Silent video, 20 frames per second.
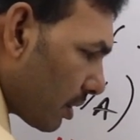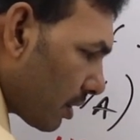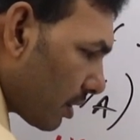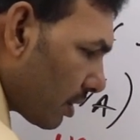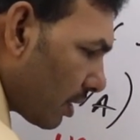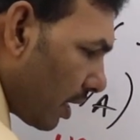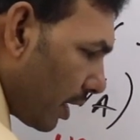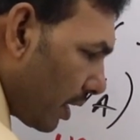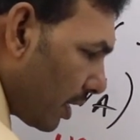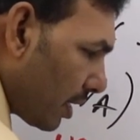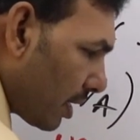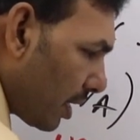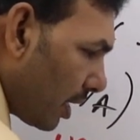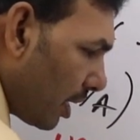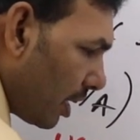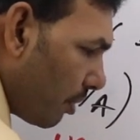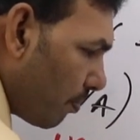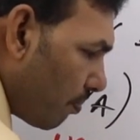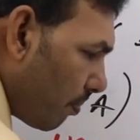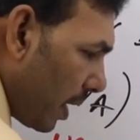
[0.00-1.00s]

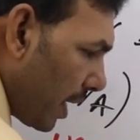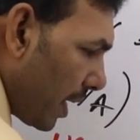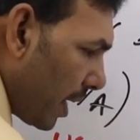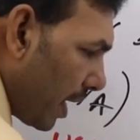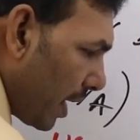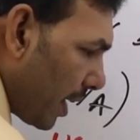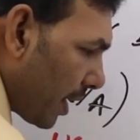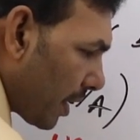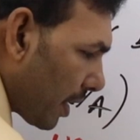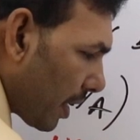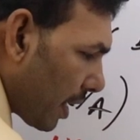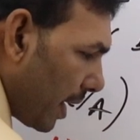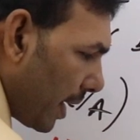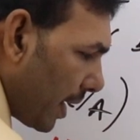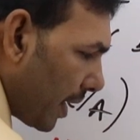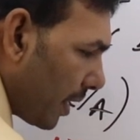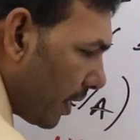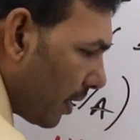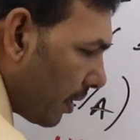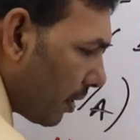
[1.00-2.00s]
30 by
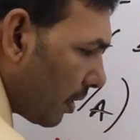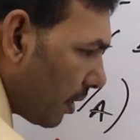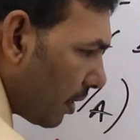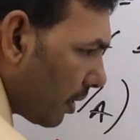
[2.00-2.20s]
100